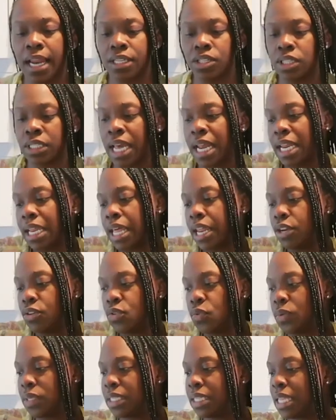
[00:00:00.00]
I just kind of let it
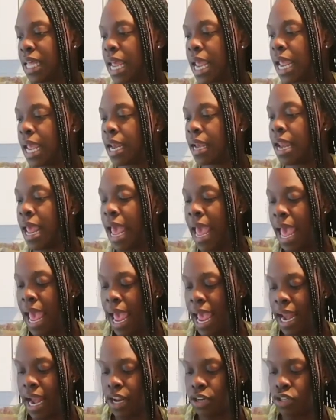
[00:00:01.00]
do its thing,
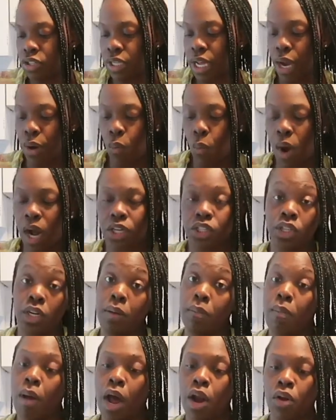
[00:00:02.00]
and I just kind of watch it
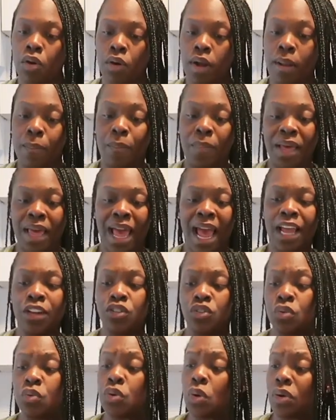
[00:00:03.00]
and monitor it. But I do